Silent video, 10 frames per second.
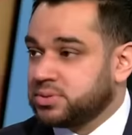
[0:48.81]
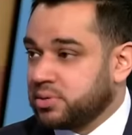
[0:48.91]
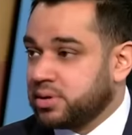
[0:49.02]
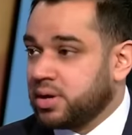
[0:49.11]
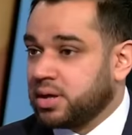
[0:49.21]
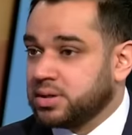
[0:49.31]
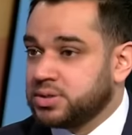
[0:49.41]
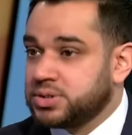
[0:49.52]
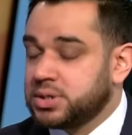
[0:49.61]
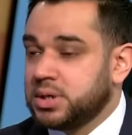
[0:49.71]
to our
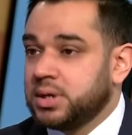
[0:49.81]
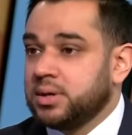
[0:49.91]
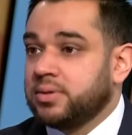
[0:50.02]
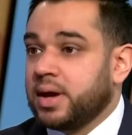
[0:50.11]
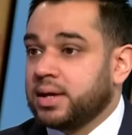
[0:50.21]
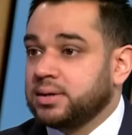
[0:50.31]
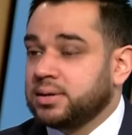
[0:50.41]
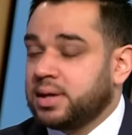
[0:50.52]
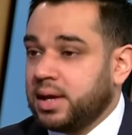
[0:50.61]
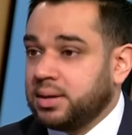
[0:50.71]
knowledge
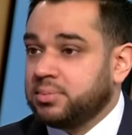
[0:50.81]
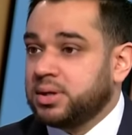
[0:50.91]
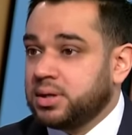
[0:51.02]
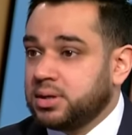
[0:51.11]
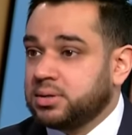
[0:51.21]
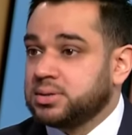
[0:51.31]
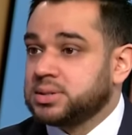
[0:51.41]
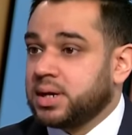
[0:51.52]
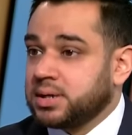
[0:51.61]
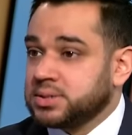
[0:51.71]
that came
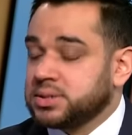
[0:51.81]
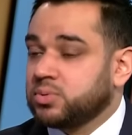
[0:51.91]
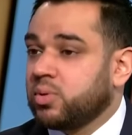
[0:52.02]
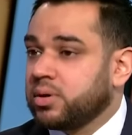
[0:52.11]
into Edison.